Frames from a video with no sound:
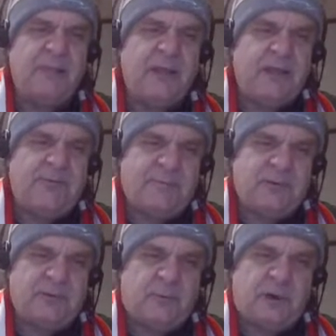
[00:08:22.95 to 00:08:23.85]

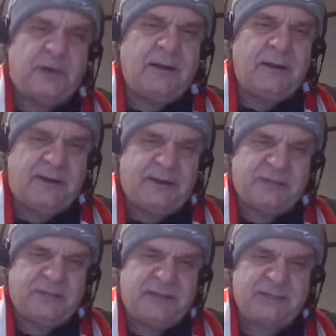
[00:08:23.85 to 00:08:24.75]
Furthermore, an
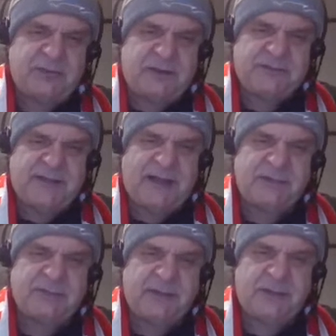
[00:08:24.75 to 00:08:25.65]
exchange
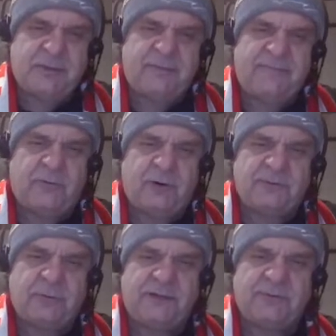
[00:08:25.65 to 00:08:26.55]
transaction in Q4
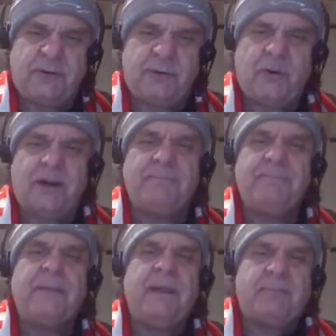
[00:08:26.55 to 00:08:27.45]
2021,
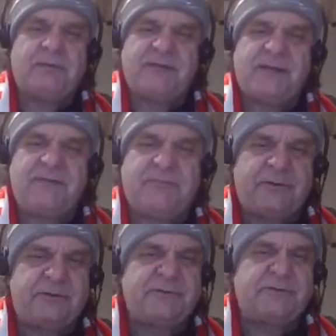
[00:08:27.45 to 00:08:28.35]
Progenity
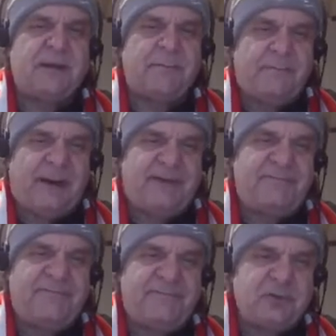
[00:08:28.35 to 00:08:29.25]
reduced by
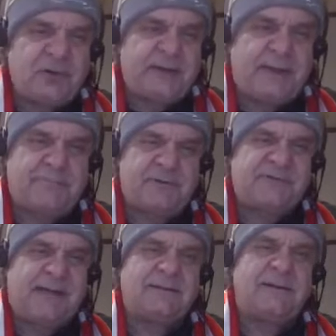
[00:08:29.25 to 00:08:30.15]

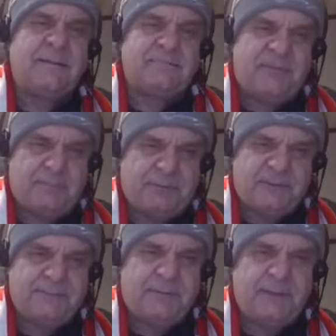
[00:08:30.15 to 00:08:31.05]
38% the
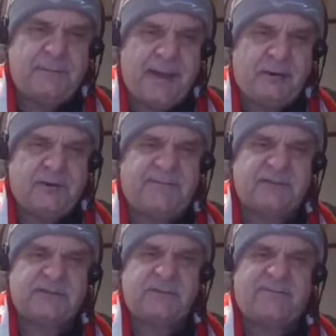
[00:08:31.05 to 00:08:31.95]
principal amount of
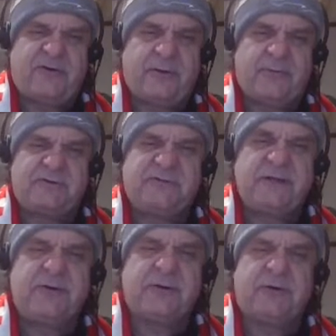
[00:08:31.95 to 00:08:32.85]
its convertible
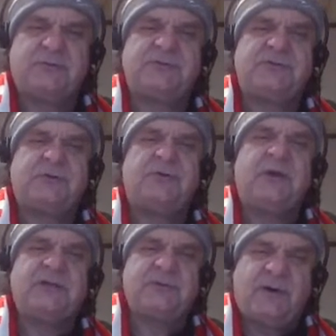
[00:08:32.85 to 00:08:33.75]
senior notes due
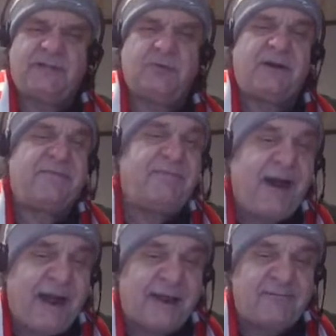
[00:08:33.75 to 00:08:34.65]

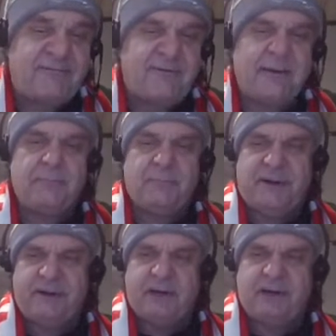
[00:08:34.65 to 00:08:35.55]
2025
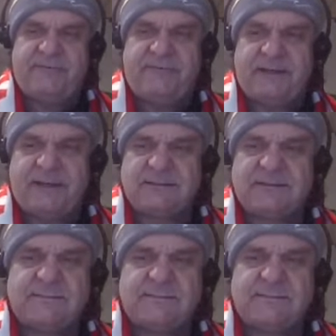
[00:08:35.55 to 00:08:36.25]
by non-affiliates.